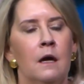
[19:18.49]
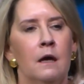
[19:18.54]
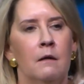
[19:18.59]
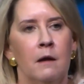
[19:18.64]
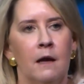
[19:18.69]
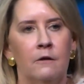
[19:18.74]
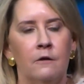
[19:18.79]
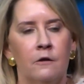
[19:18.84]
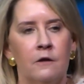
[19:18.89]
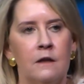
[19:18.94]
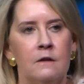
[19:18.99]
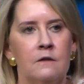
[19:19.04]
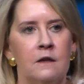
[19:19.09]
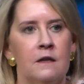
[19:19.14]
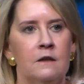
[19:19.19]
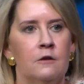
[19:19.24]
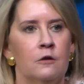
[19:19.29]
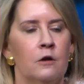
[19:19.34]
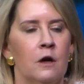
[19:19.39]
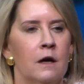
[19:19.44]
Not saying
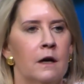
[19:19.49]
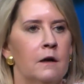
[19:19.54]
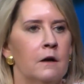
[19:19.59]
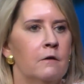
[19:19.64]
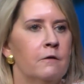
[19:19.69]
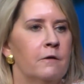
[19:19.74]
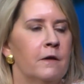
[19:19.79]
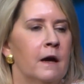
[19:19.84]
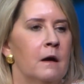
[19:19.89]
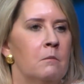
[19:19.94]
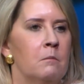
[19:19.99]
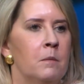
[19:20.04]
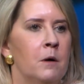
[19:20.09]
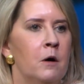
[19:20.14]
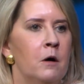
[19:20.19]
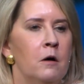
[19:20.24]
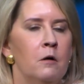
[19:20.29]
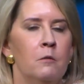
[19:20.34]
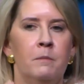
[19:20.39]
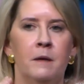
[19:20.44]
take your eye off that
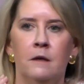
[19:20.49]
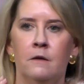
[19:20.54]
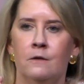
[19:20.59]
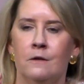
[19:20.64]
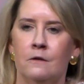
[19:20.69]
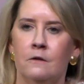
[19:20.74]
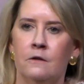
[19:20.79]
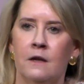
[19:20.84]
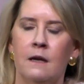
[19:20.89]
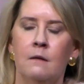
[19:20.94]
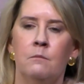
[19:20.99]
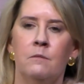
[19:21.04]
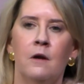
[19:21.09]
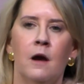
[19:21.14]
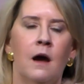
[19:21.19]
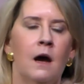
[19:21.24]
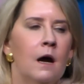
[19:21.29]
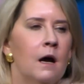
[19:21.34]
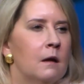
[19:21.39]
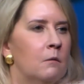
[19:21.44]
ball, but at the same
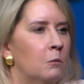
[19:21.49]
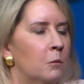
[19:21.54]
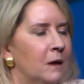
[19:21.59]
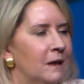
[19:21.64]
time,